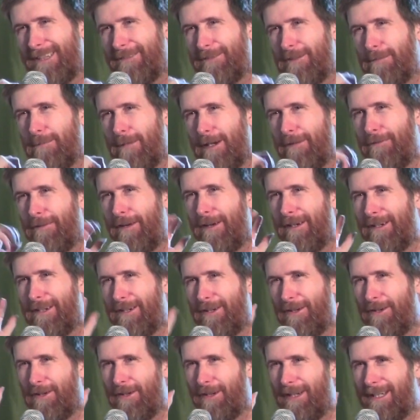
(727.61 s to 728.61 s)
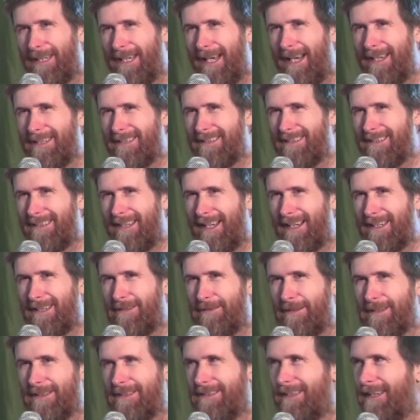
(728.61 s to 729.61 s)
from my very early days as an
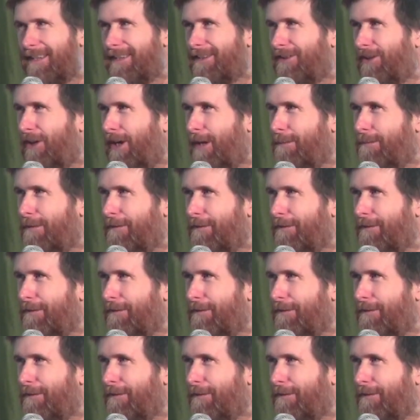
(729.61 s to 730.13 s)
activist at the time